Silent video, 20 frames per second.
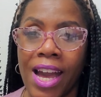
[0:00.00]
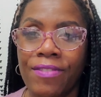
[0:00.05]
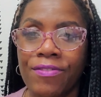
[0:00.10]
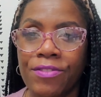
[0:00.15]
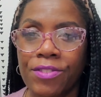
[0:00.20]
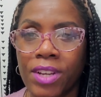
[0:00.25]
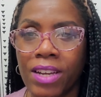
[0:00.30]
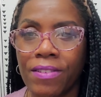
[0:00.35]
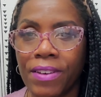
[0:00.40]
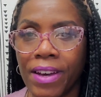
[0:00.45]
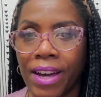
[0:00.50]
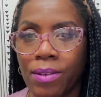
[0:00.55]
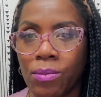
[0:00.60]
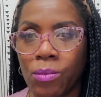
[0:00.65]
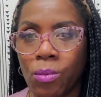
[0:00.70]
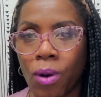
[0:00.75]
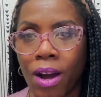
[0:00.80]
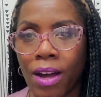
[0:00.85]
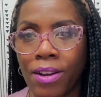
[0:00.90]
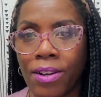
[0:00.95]
After I've had
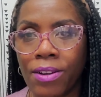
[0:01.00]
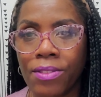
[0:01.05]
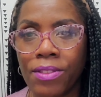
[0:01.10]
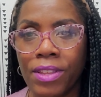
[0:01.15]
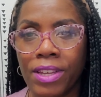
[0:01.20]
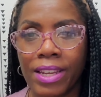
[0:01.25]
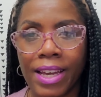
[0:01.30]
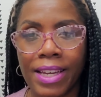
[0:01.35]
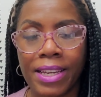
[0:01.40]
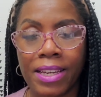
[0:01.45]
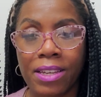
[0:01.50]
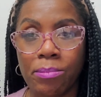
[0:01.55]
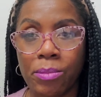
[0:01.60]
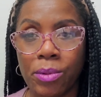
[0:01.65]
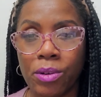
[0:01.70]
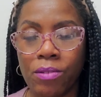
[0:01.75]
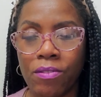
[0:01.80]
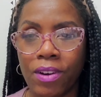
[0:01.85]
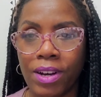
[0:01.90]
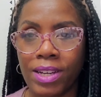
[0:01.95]
water, then I can
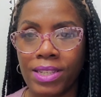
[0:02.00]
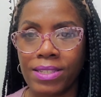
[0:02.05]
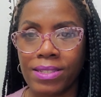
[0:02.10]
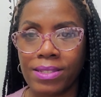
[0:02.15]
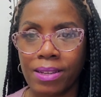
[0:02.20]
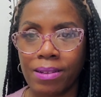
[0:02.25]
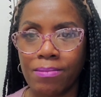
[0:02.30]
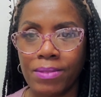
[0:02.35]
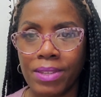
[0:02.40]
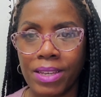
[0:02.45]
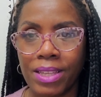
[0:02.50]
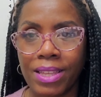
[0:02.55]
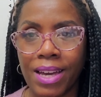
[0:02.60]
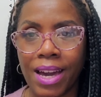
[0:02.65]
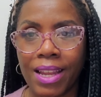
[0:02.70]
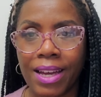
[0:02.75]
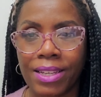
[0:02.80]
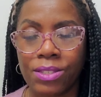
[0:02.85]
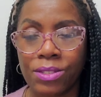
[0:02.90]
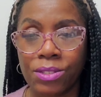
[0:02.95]
move on to something
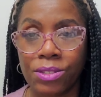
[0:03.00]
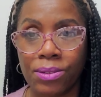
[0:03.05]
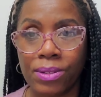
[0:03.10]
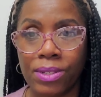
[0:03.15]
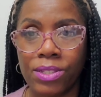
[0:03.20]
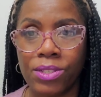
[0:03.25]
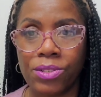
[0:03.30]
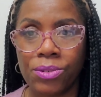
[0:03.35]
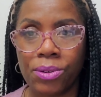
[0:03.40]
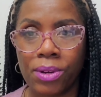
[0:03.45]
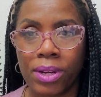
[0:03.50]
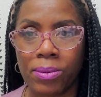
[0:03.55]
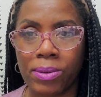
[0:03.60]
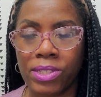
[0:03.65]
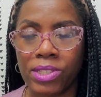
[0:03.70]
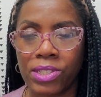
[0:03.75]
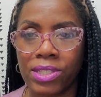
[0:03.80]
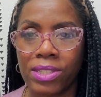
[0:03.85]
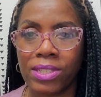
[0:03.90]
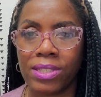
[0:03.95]
that I do enjoy,
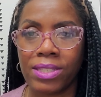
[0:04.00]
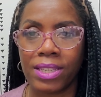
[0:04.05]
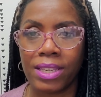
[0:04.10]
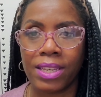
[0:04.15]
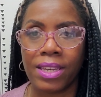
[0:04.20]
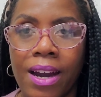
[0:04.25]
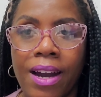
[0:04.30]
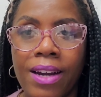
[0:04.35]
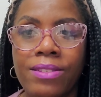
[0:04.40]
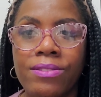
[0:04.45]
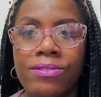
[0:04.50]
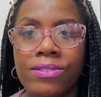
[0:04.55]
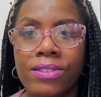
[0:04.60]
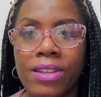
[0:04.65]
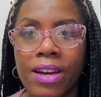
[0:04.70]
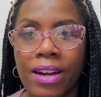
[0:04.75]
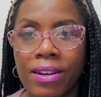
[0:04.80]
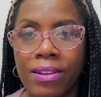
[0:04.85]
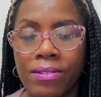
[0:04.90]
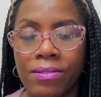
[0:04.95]
which is tea. I
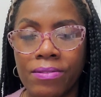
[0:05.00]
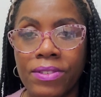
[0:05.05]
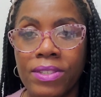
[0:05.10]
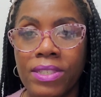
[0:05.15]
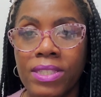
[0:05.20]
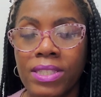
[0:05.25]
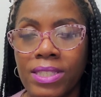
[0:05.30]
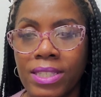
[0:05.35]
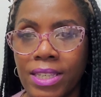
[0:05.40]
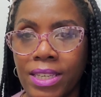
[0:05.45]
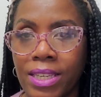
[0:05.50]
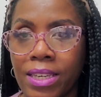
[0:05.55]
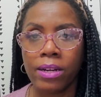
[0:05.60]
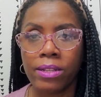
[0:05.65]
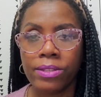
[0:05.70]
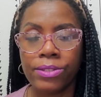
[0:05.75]
love tea.